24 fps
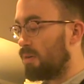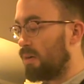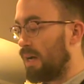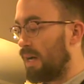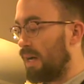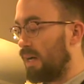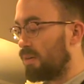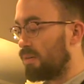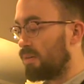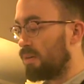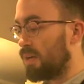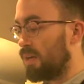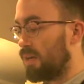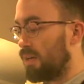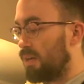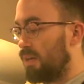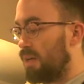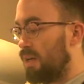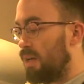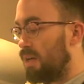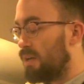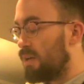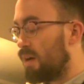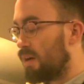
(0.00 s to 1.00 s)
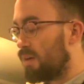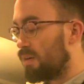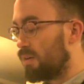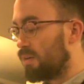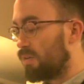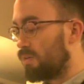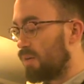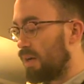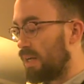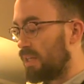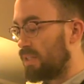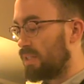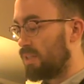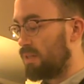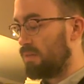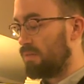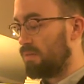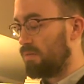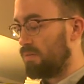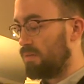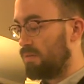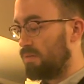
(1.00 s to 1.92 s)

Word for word: aggregate, not aggressive.